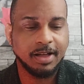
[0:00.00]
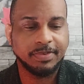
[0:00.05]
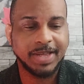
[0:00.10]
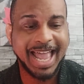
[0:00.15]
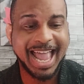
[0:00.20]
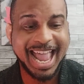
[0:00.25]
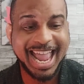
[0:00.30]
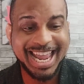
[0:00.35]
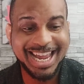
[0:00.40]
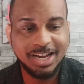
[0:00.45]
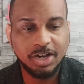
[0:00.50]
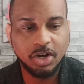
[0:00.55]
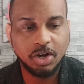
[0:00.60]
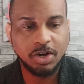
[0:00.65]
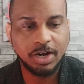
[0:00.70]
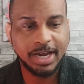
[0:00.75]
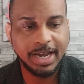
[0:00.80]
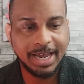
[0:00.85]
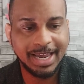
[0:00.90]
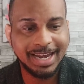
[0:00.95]
of
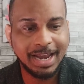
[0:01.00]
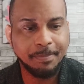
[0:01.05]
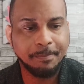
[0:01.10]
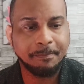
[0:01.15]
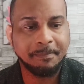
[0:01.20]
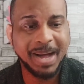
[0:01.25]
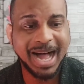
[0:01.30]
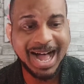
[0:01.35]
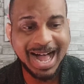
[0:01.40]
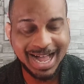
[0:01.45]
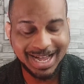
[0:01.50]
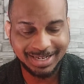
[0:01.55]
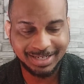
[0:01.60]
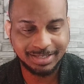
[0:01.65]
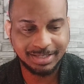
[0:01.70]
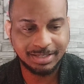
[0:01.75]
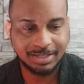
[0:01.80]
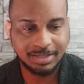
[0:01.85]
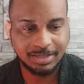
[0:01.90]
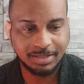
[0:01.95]
Anchor in a
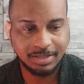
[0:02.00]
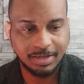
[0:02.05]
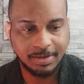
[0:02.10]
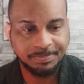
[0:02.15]
Box,